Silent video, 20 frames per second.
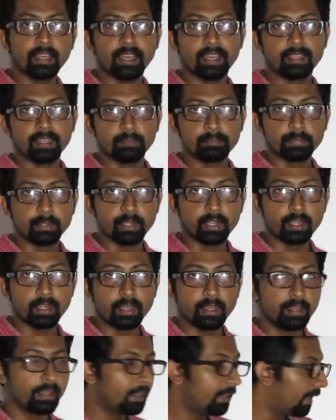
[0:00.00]
an
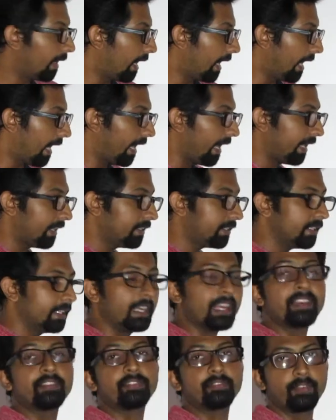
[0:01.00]
umbrella and
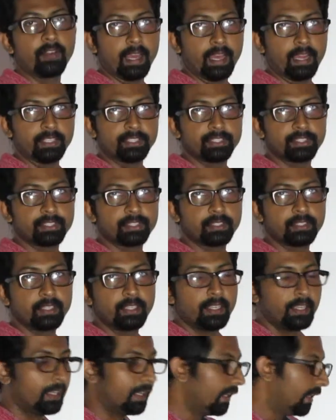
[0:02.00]
a flash.
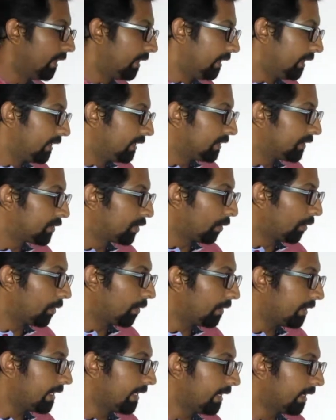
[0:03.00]

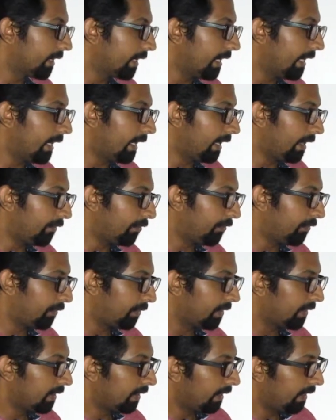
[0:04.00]
So here I
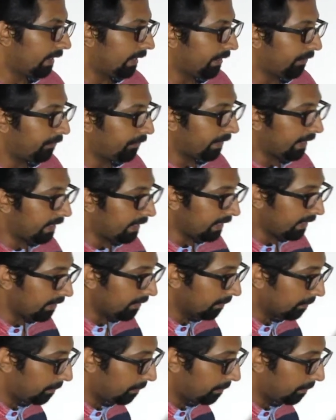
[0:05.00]
have a very